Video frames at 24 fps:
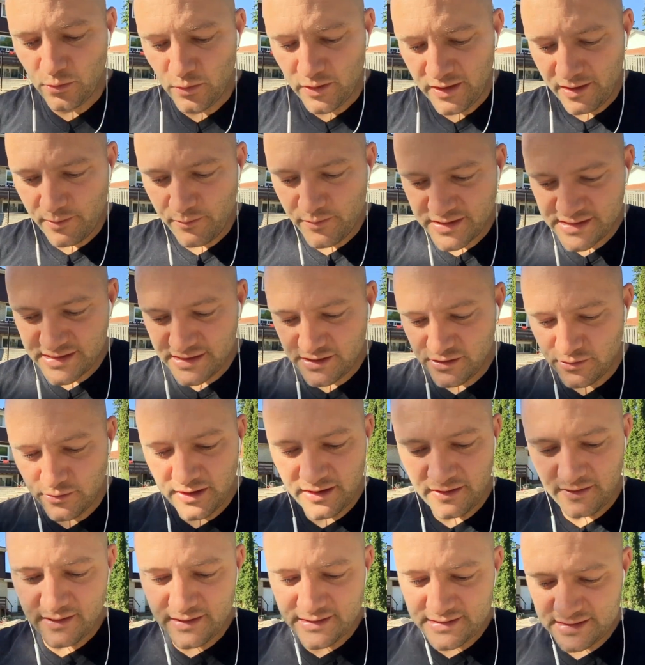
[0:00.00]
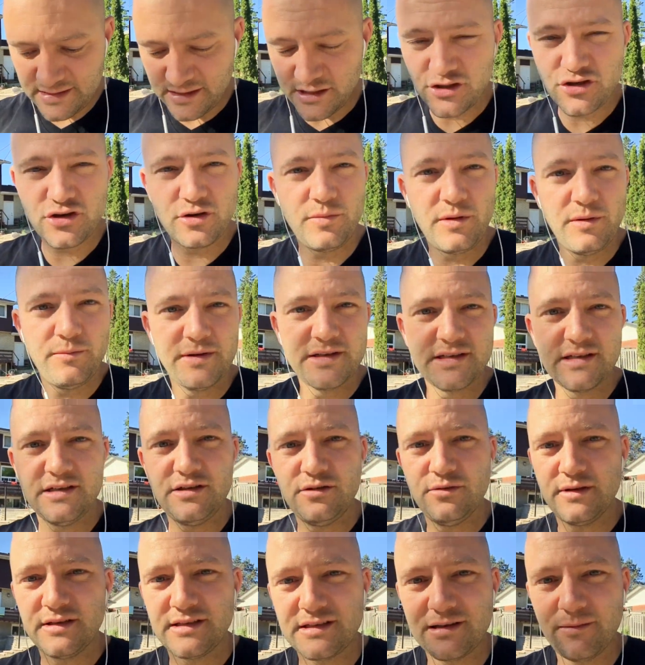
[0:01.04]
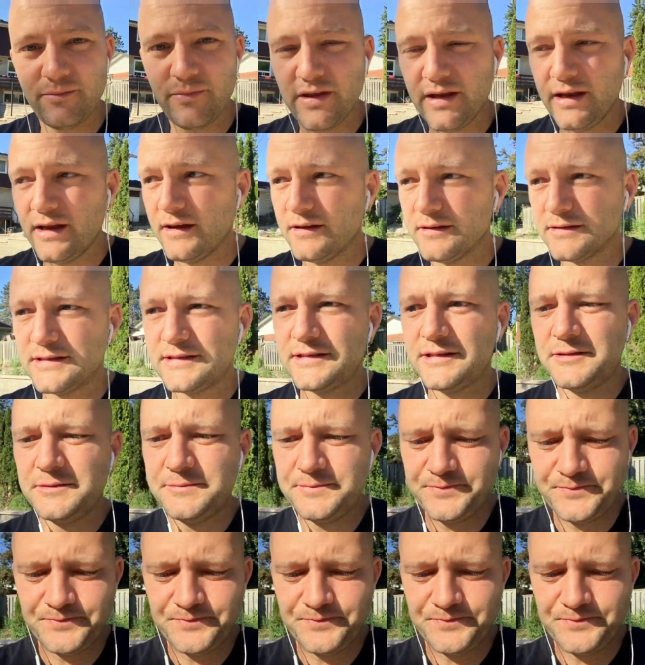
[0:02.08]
while I'm busy doing this, I should be busy doing something else.